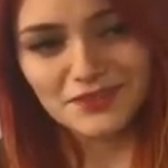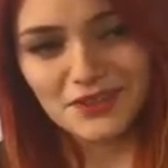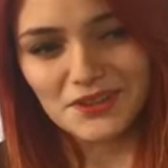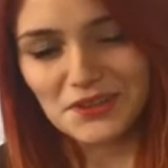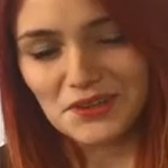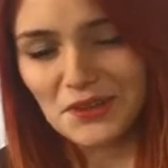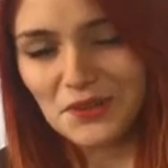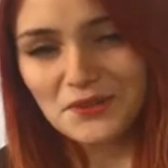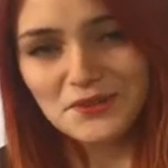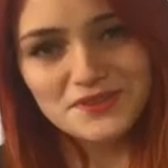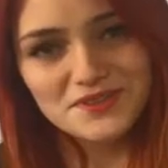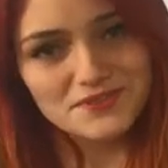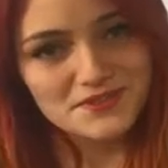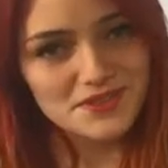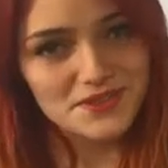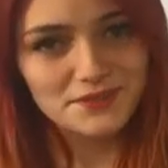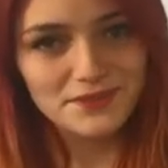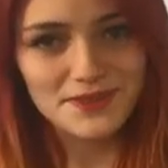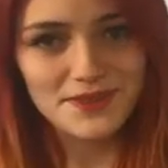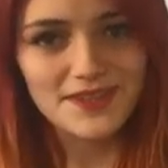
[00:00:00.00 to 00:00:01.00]
loads of
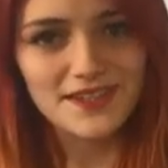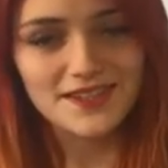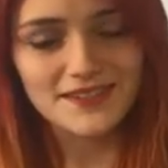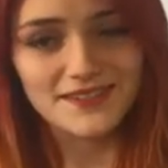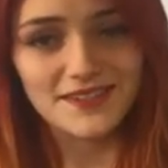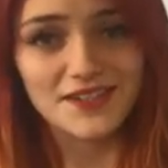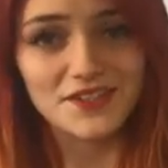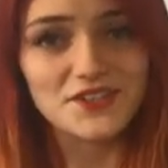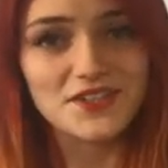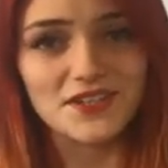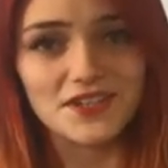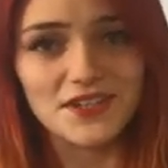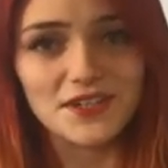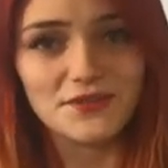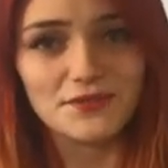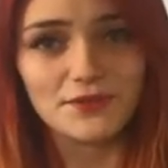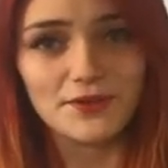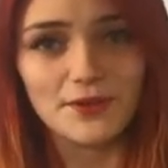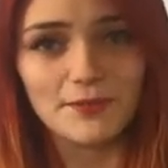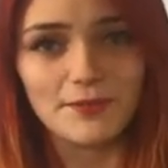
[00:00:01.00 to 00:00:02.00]
different things actually,
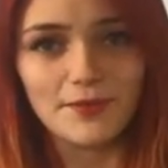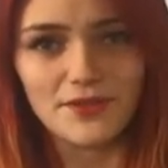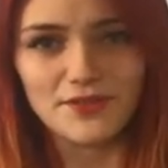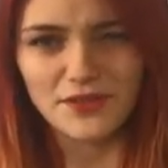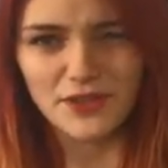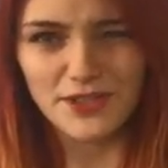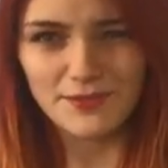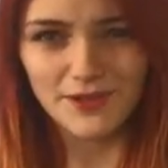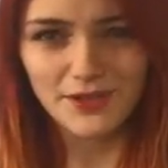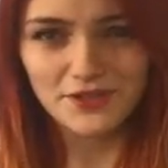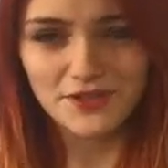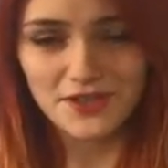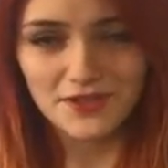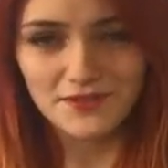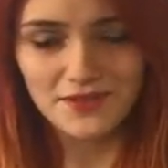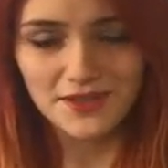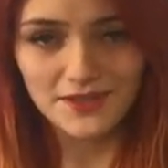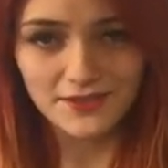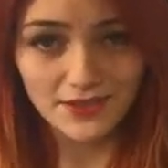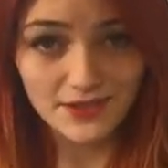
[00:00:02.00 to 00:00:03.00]
from a documentary
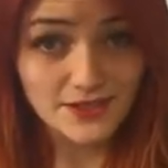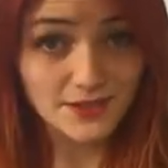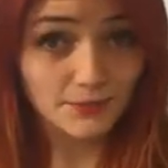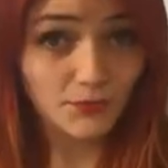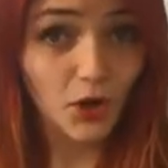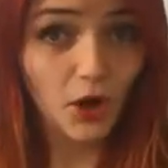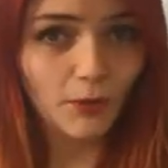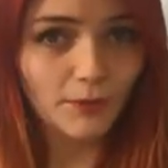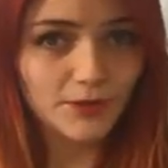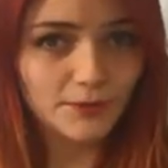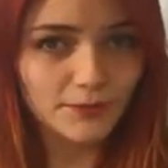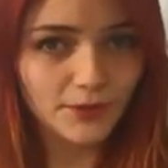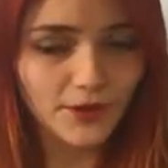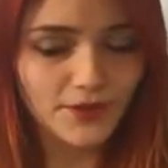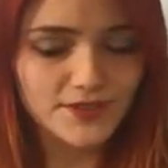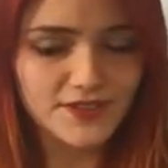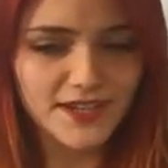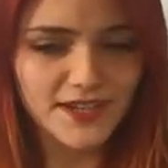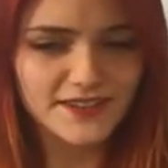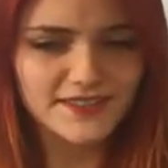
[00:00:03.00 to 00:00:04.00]
of the Greenham Common
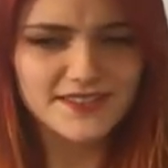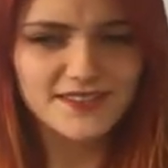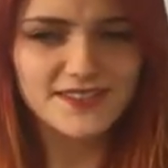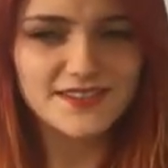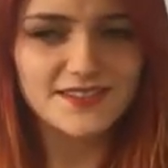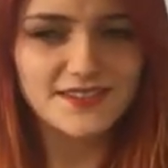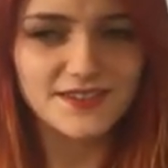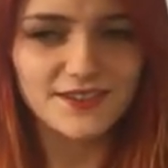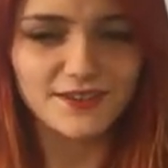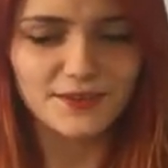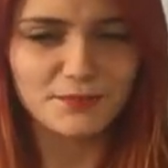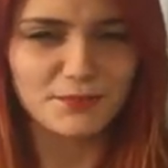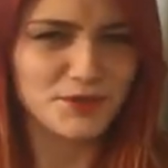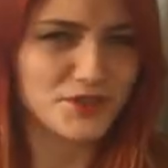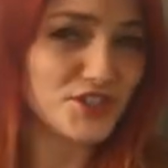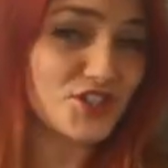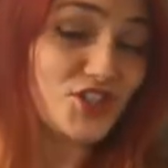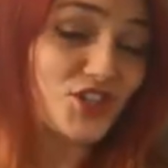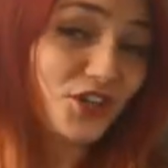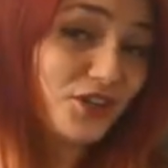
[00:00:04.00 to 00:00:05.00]
protests to
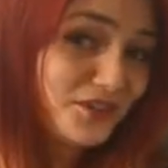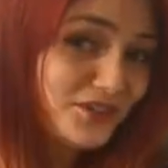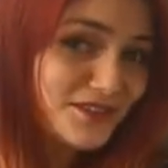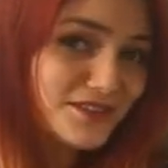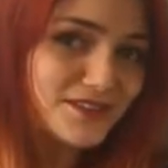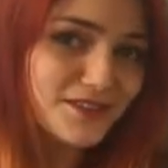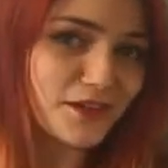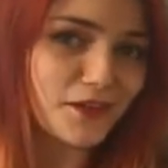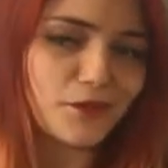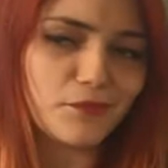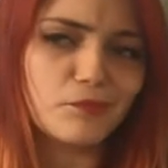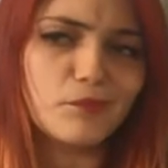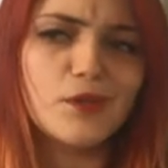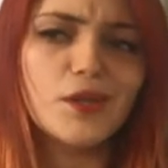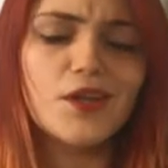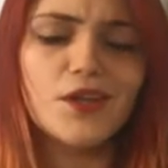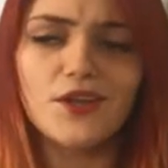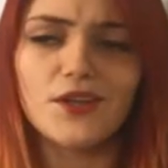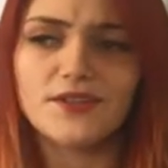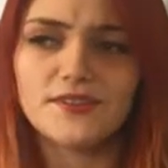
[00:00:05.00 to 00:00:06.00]
Bridget Jones, um,
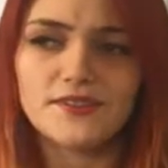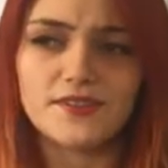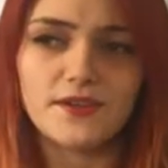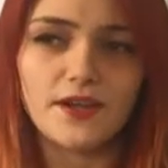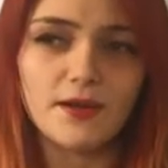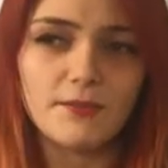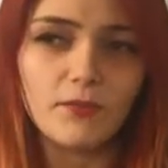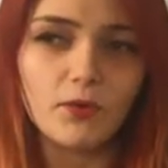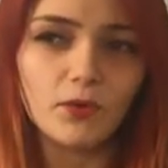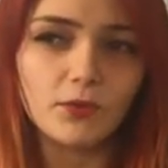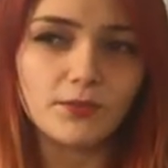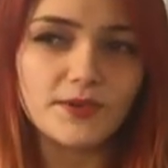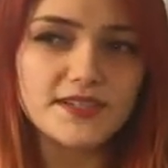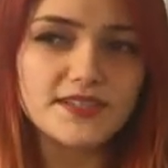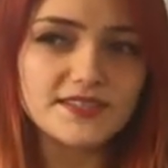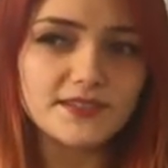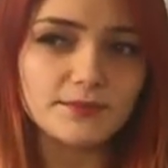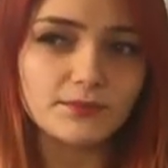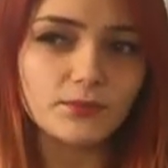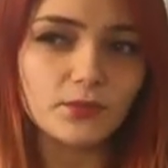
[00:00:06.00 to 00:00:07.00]
to her more
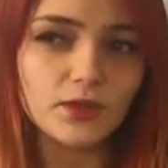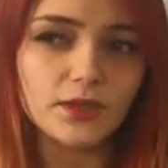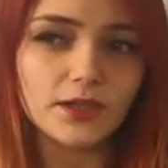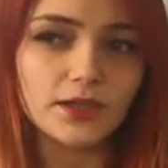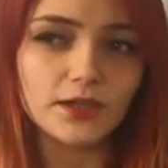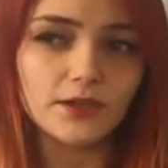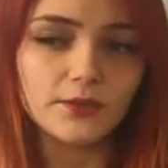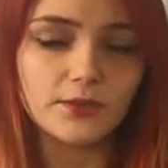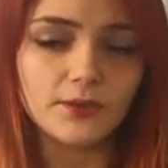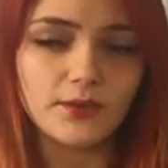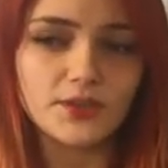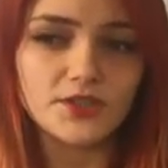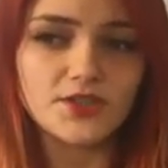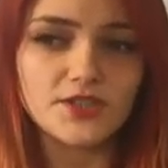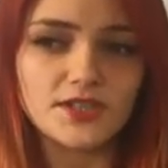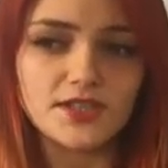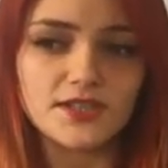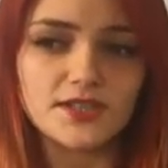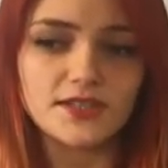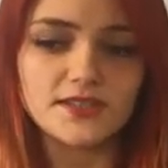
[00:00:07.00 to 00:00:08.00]
recent work,
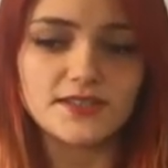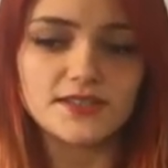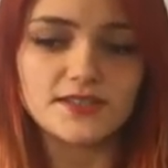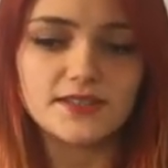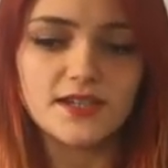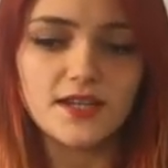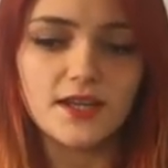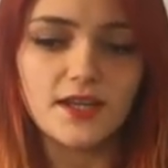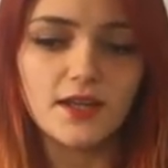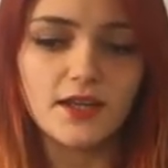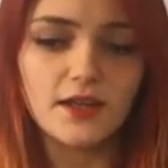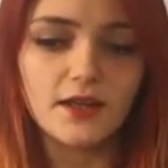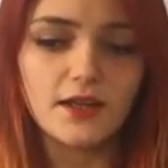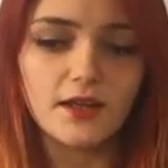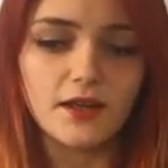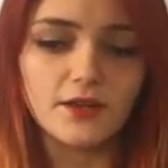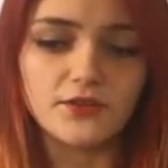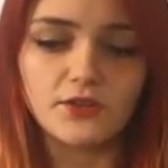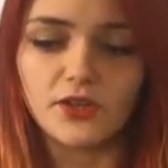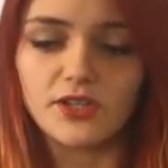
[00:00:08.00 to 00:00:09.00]
which is
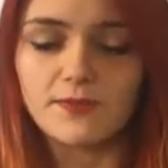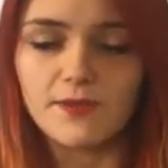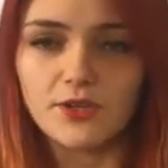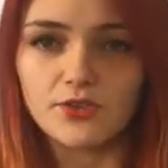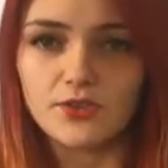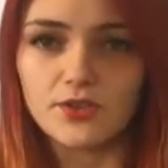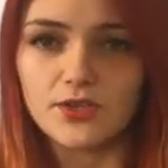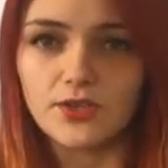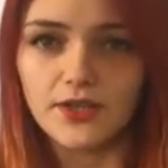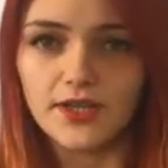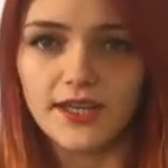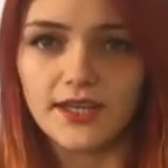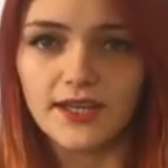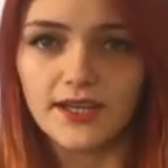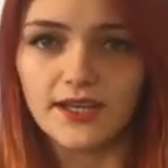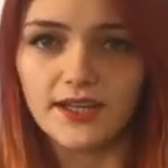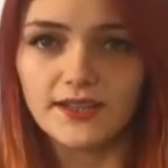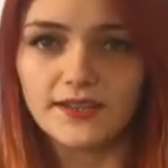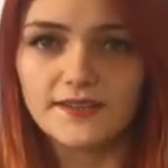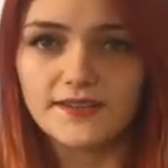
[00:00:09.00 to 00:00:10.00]
a documentary looking
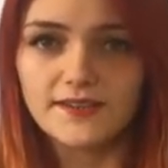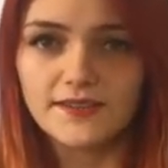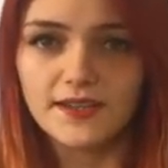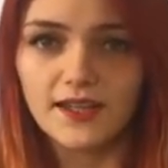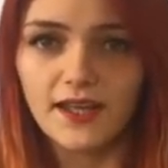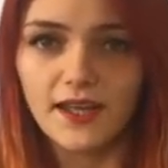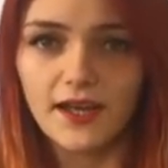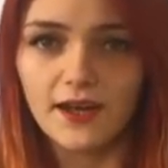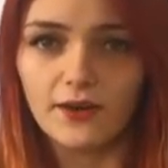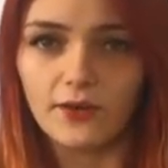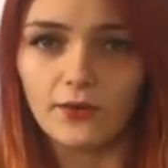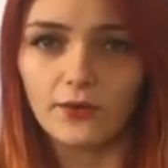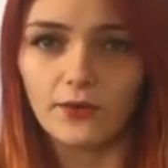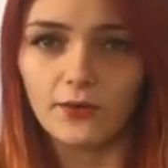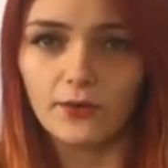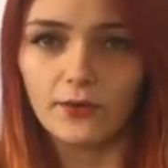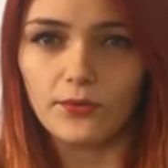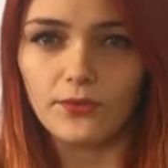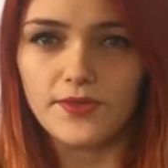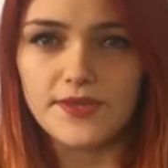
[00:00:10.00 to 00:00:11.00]
at
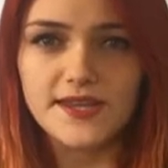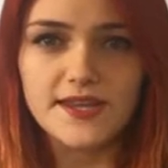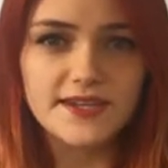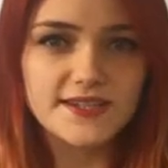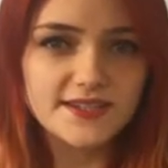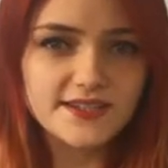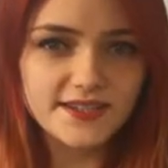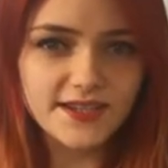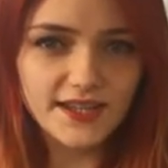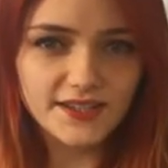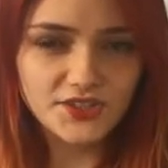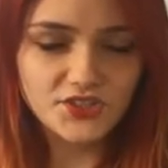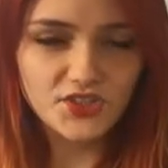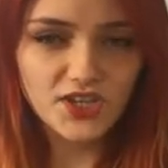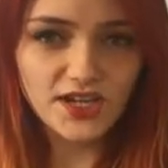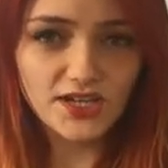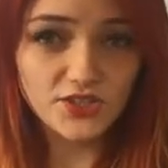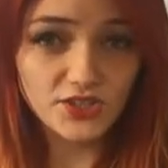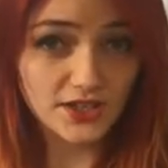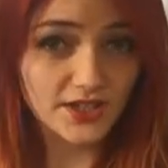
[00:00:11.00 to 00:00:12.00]
how the internet is
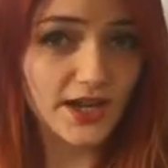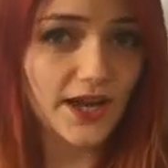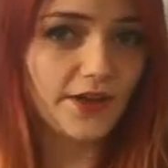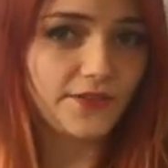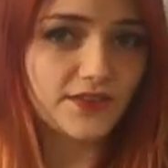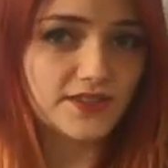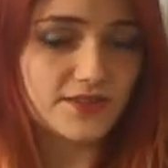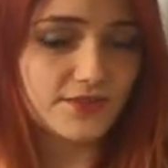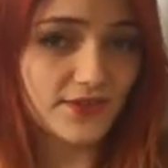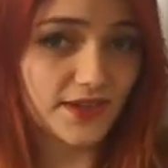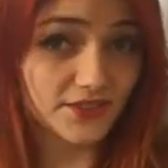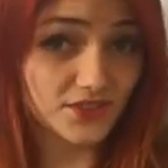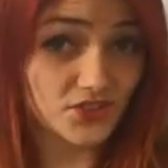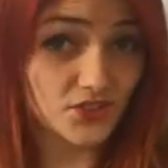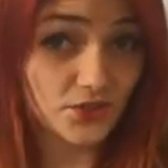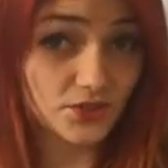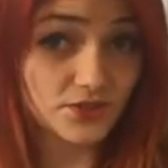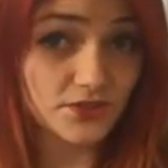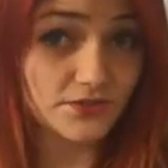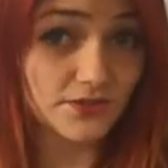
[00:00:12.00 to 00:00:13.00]
changing and how this
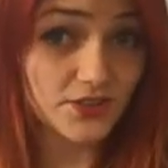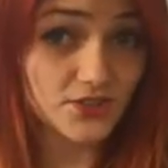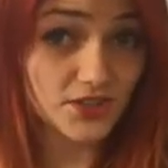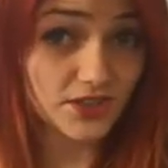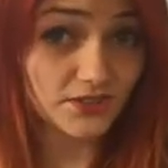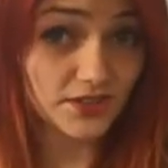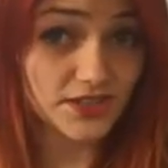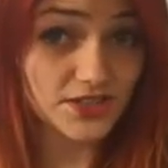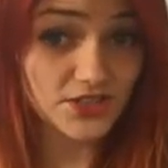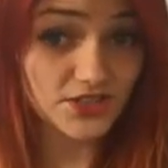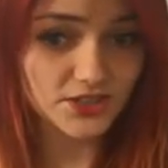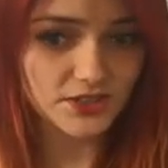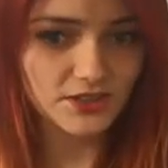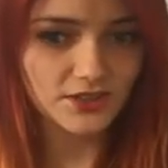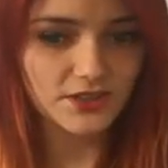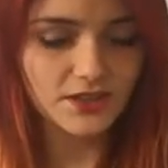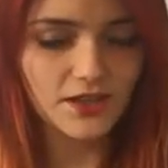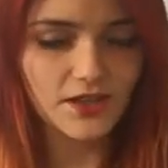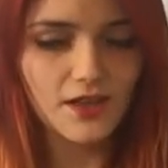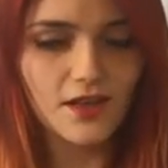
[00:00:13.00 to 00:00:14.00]
affects children of our generation.